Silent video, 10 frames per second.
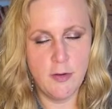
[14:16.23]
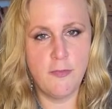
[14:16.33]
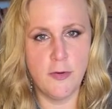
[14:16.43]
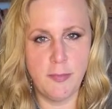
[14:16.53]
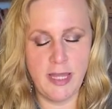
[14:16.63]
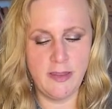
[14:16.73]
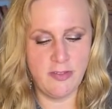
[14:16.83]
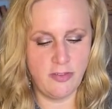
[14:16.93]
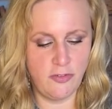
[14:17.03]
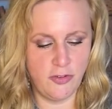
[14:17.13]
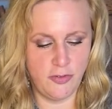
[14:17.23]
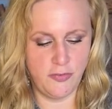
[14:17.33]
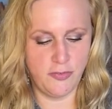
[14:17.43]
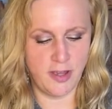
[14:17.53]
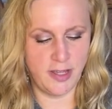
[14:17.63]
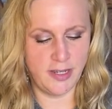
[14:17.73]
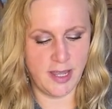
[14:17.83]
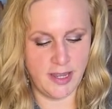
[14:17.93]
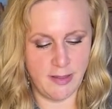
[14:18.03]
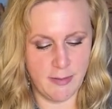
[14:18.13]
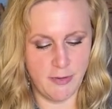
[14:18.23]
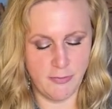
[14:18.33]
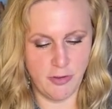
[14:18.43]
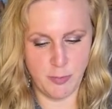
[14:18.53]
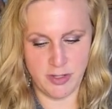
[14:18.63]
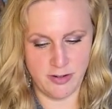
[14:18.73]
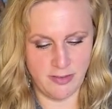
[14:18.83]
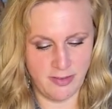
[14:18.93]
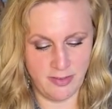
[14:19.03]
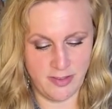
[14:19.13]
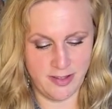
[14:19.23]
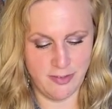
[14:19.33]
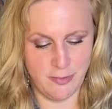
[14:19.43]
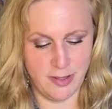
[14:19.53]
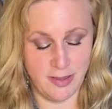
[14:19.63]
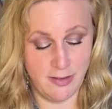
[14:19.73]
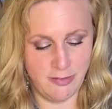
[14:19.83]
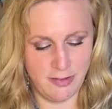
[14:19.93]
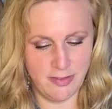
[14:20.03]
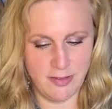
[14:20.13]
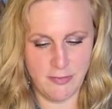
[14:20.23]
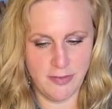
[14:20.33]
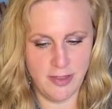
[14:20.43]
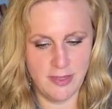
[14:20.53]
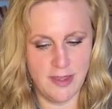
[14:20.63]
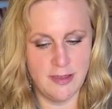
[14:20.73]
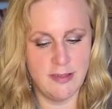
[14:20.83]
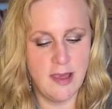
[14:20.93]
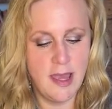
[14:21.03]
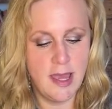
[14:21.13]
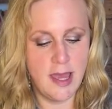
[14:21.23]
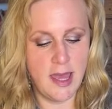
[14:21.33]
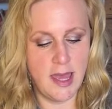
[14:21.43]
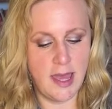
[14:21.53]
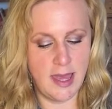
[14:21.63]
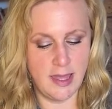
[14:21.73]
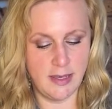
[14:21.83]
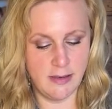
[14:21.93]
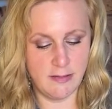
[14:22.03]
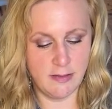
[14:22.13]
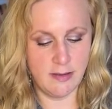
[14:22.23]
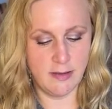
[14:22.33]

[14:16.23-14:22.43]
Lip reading: for me, this is just fun. I've always been artistic, so I like doing stuff like this. And